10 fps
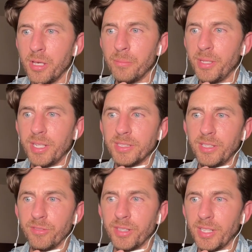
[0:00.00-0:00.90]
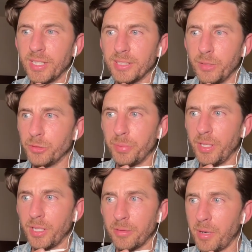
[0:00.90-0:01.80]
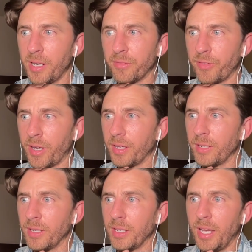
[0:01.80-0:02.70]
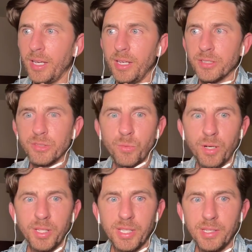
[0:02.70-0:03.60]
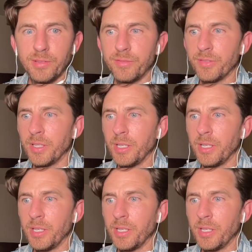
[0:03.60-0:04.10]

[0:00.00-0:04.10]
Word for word: because he realized he was being commodified and he doesn't want to give